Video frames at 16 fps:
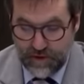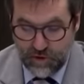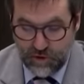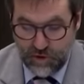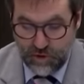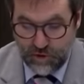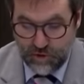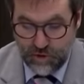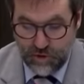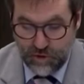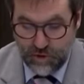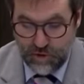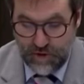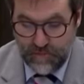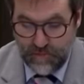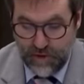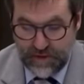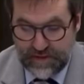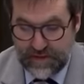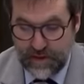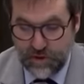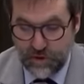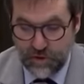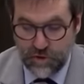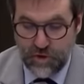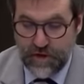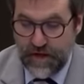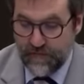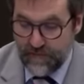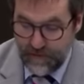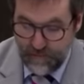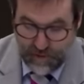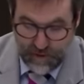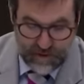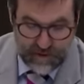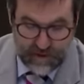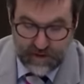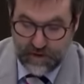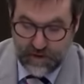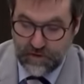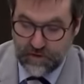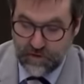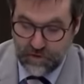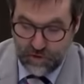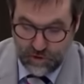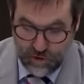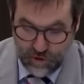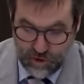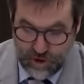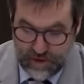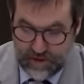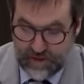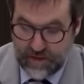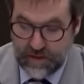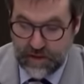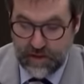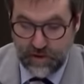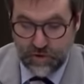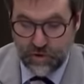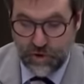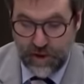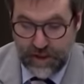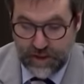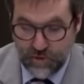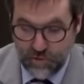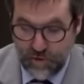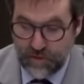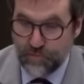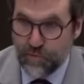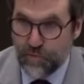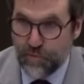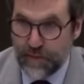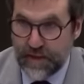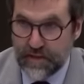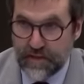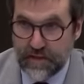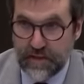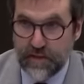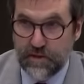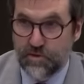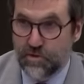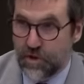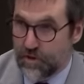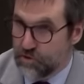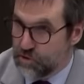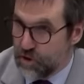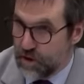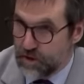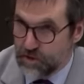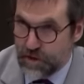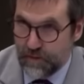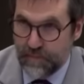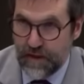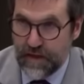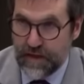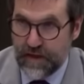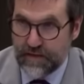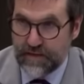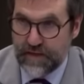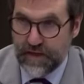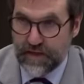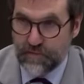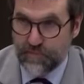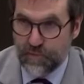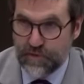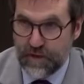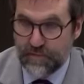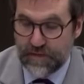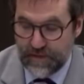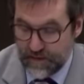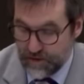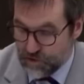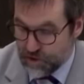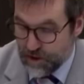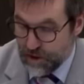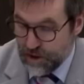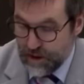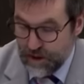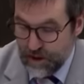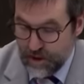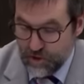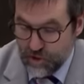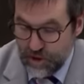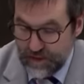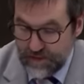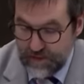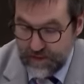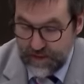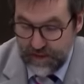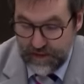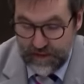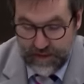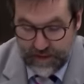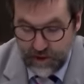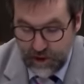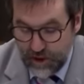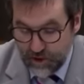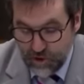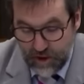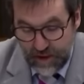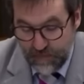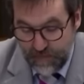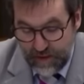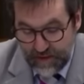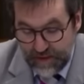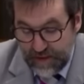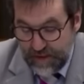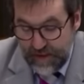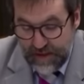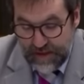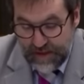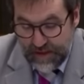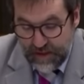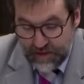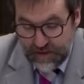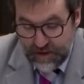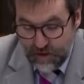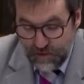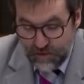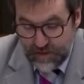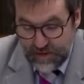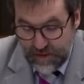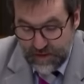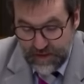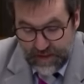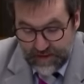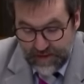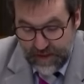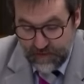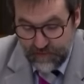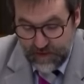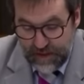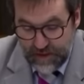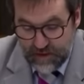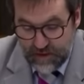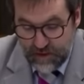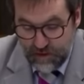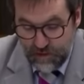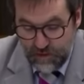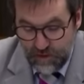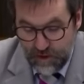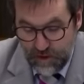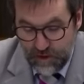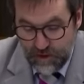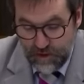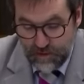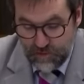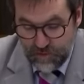Je n'ai pas... First of all, I don't share your characterization of my comments. What I said was that I should have been more precise. I take full responsibility for this lack of precision.